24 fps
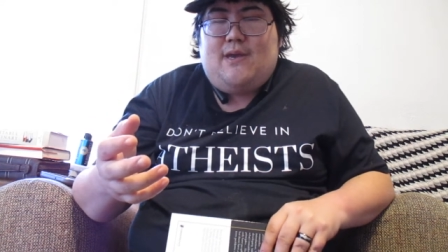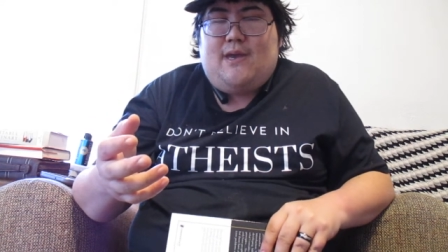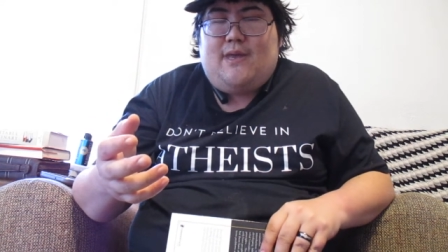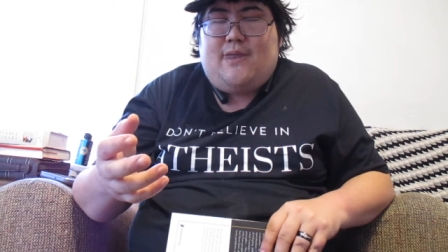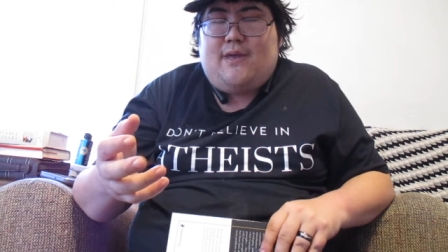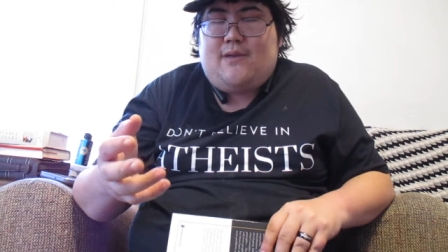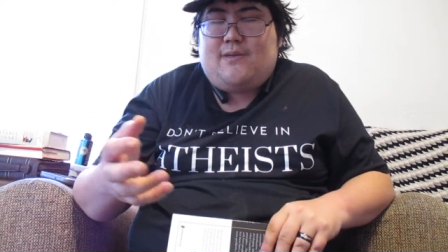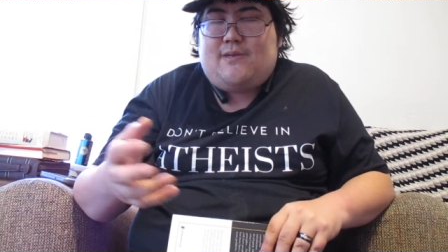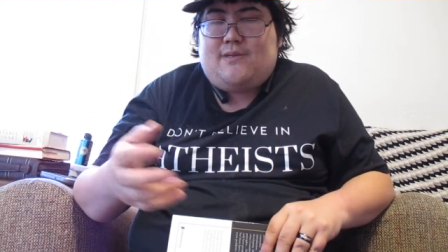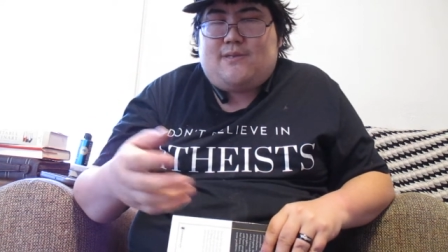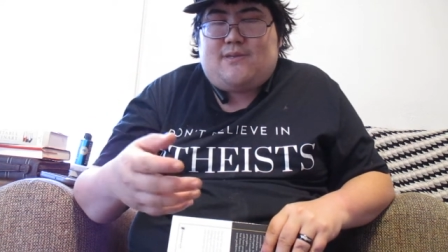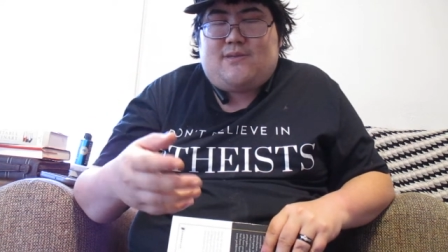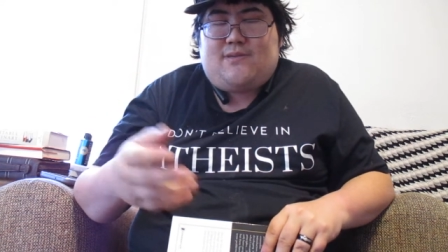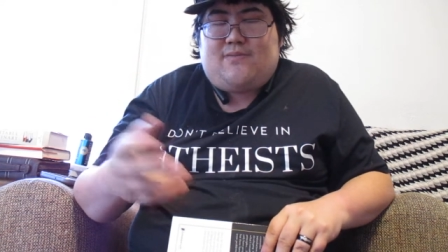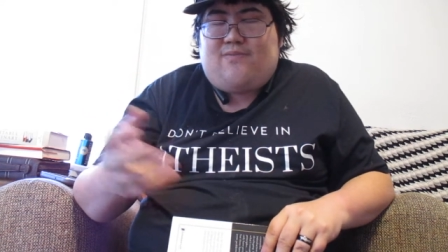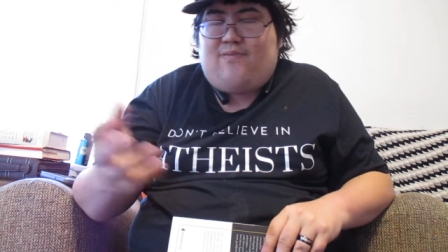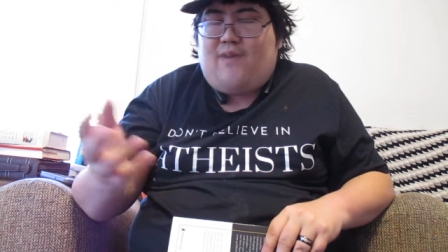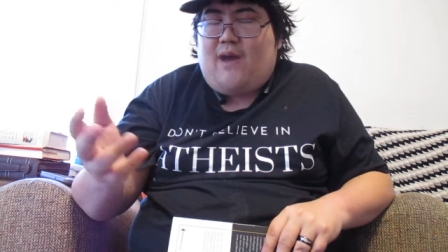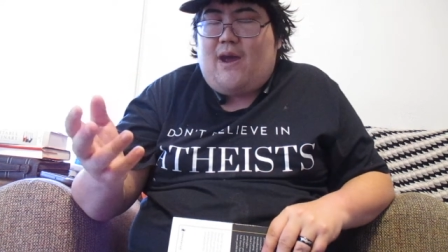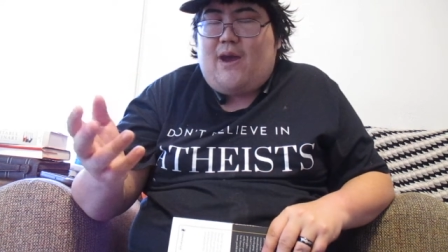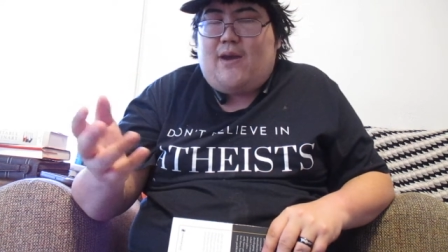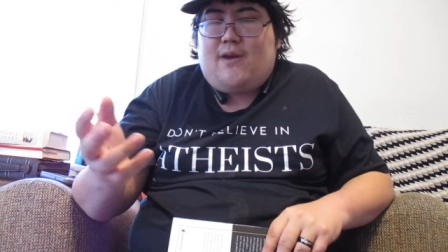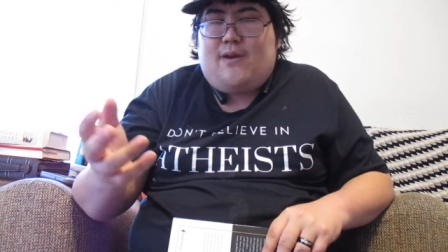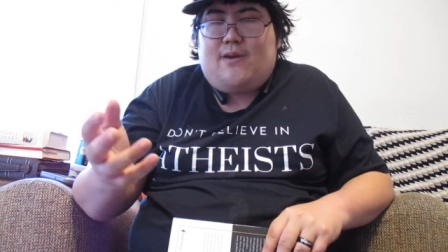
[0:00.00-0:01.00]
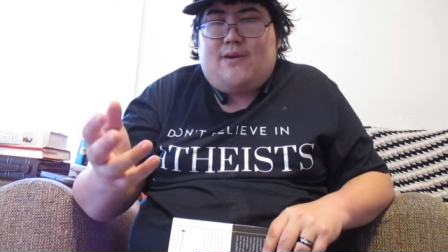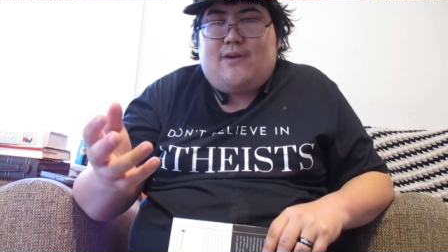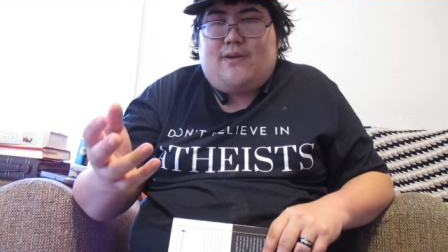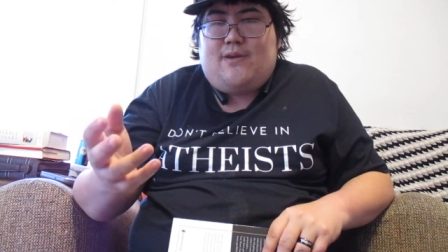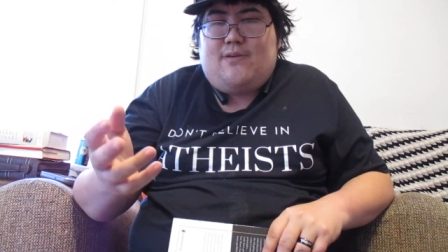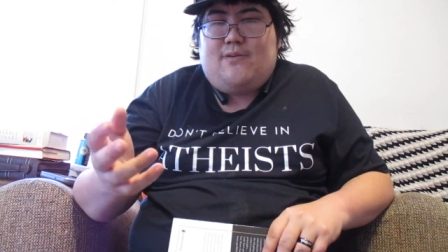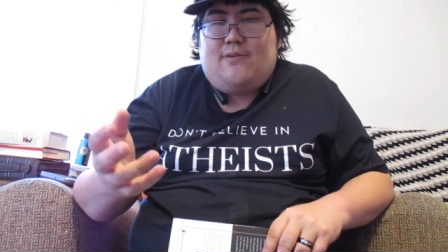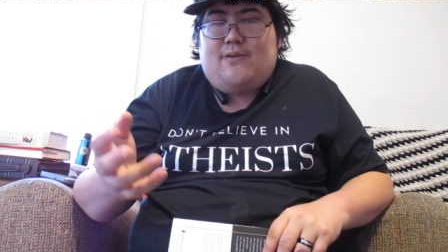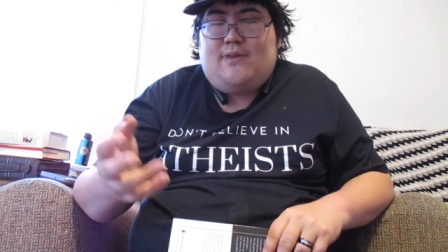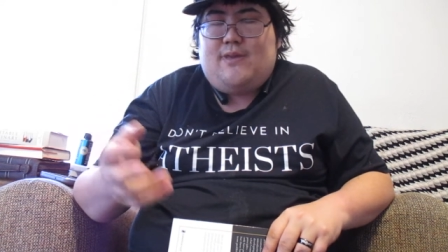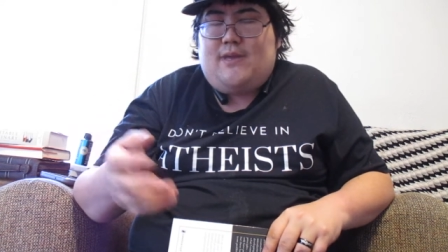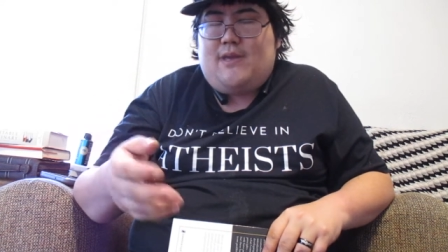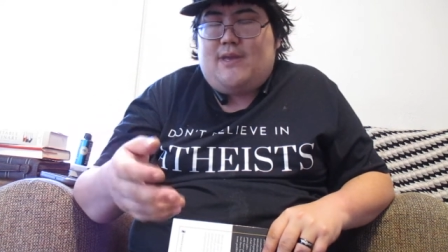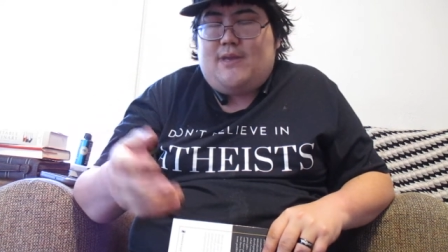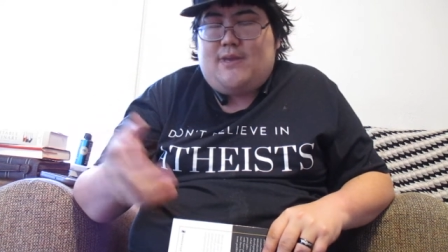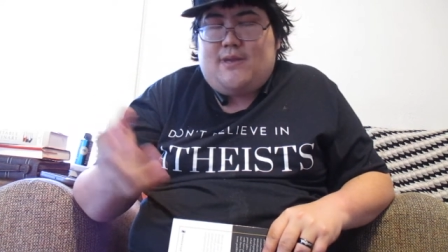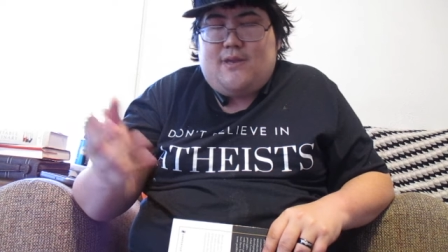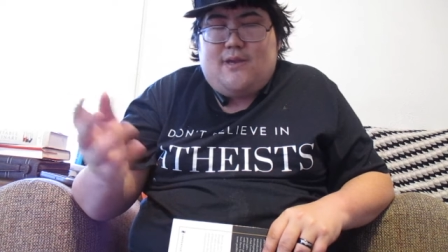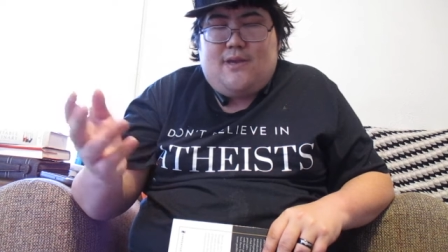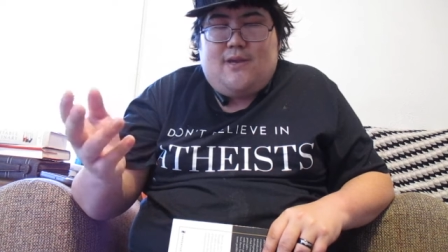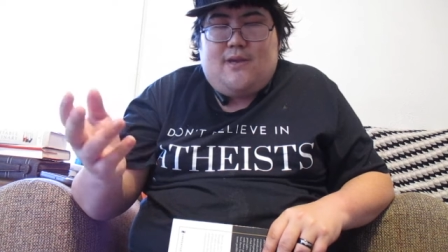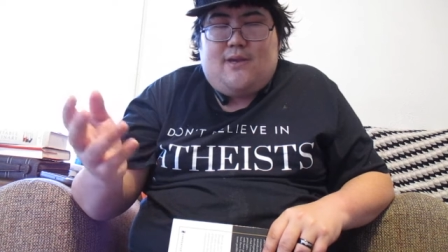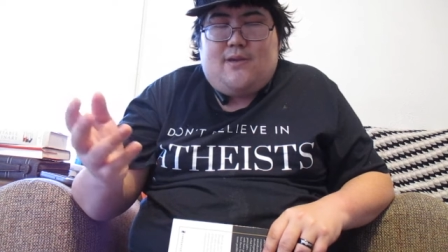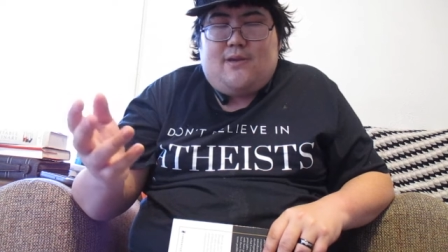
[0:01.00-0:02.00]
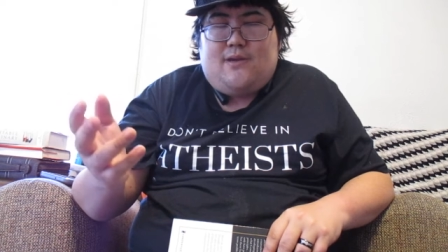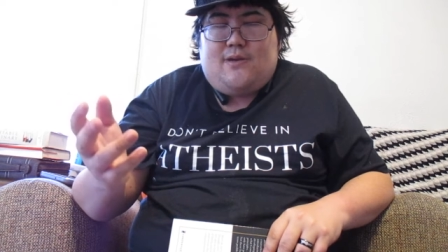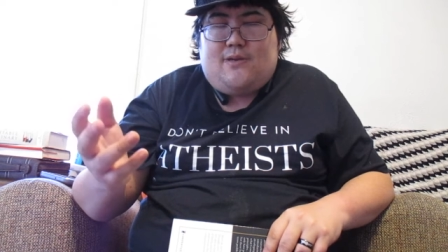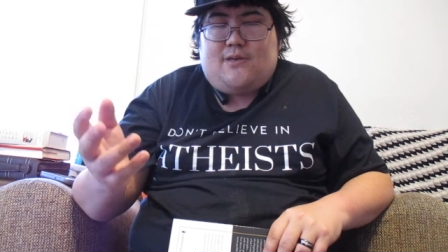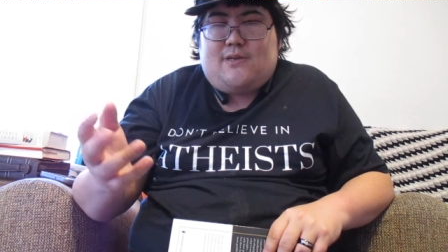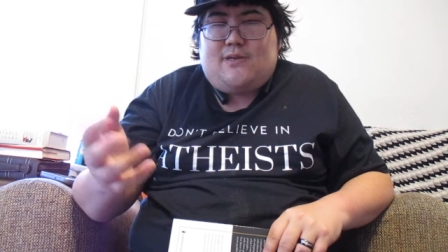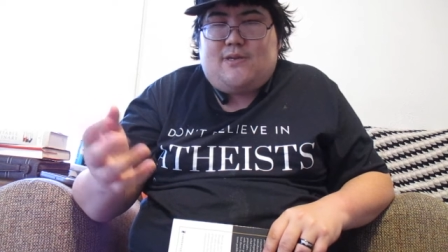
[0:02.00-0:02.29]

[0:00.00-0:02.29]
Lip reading: They'll just fire you, and then you